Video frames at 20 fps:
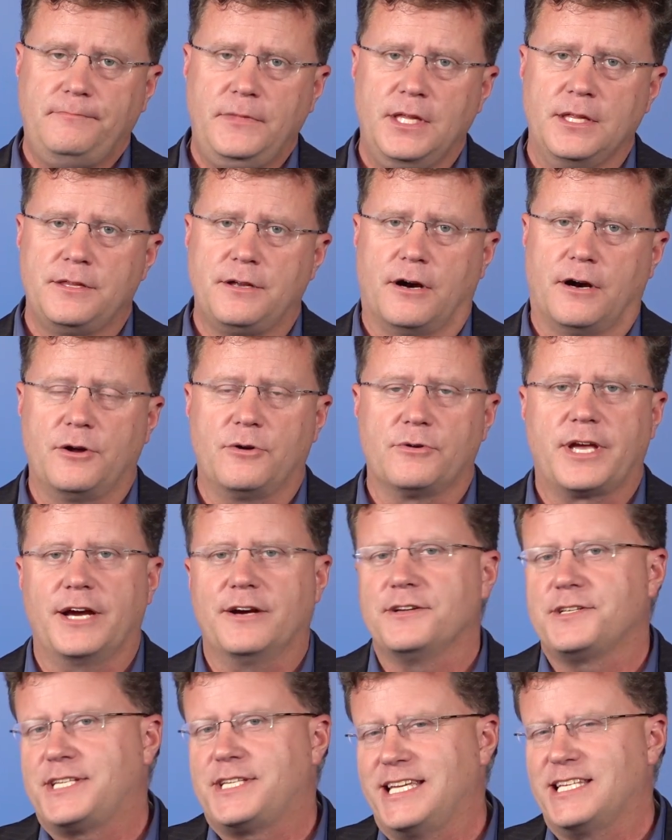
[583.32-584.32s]
There are no
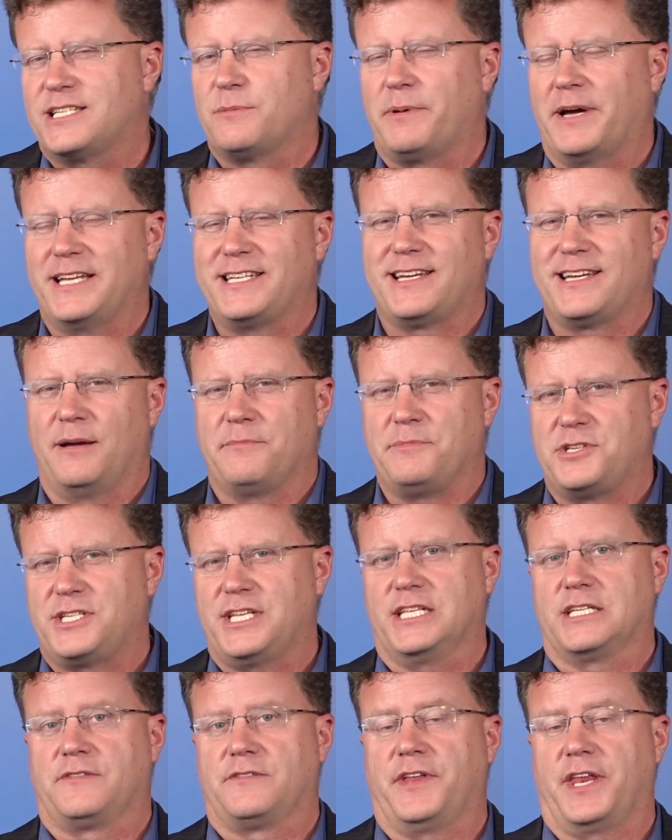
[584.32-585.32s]
guarantees that by the time you see
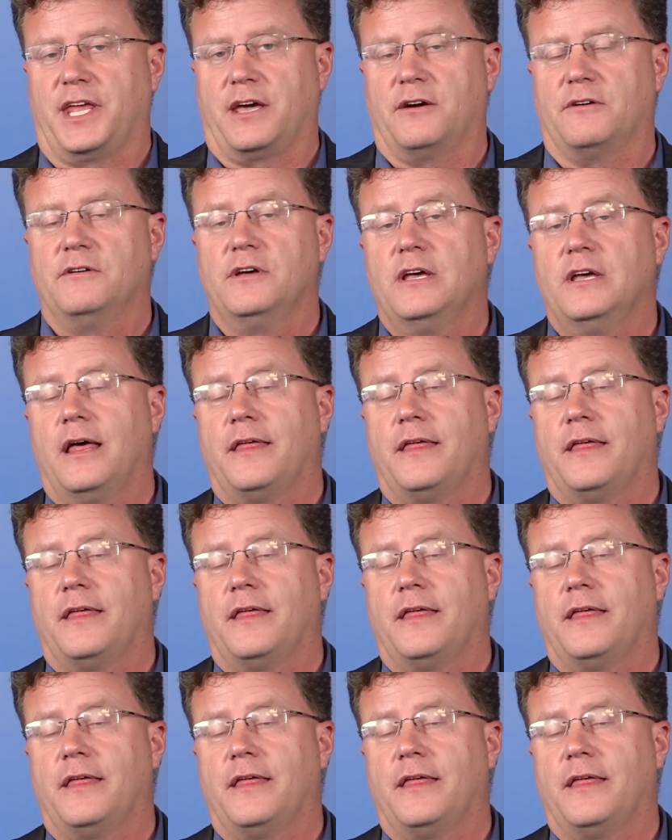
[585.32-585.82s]
this video,